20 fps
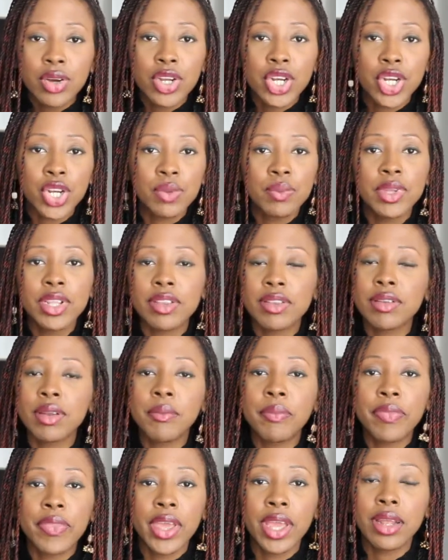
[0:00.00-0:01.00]
should be
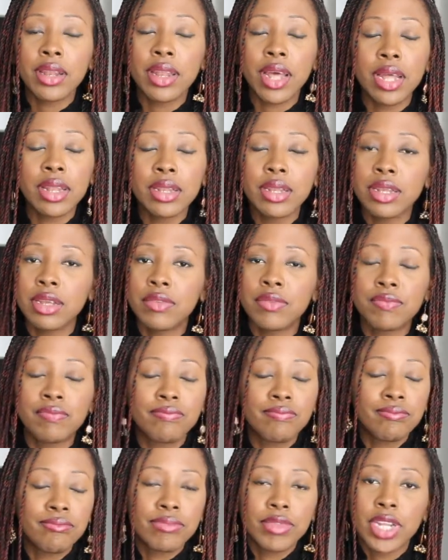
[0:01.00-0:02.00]
something that if
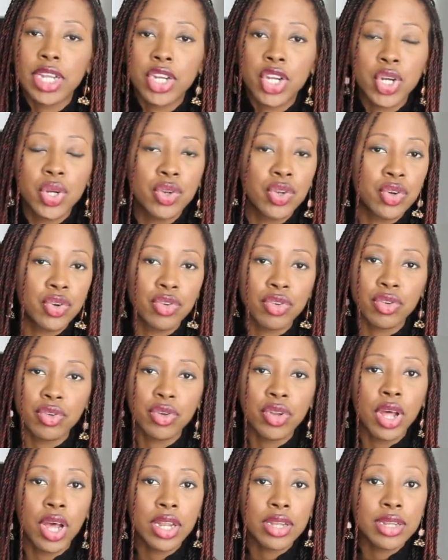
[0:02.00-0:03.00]
that should just
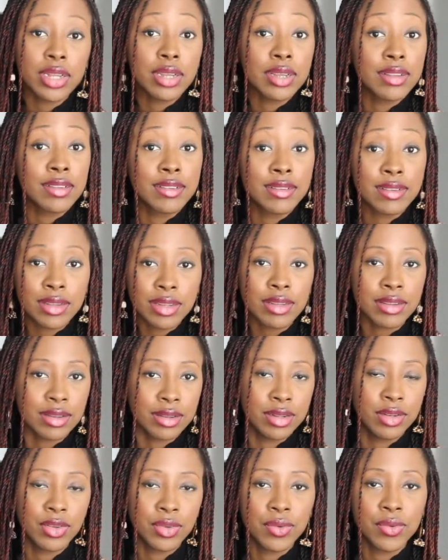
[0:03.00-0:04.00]
not exist
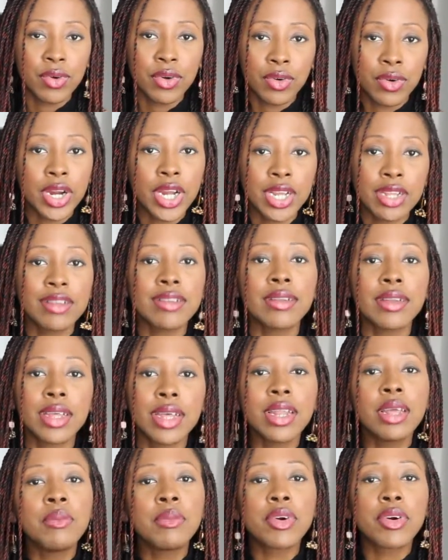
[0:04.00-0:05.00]
in 2018
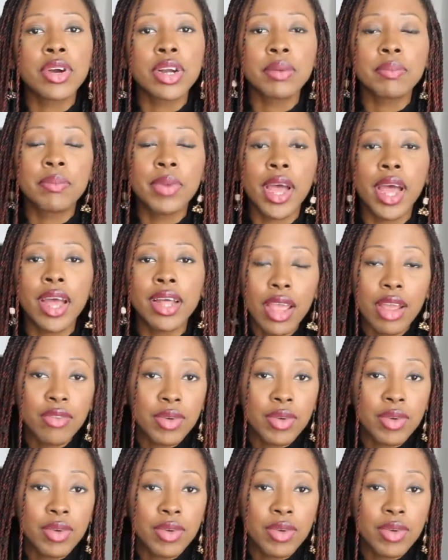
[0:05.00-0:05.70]
anymore but